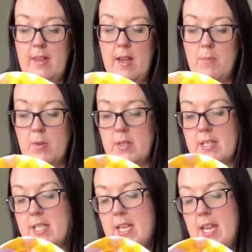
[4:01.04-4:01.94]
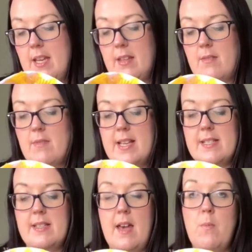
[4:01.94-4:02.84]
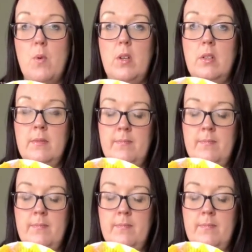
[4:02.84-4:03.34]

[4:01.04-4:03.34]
and we're going to take the rest of that wool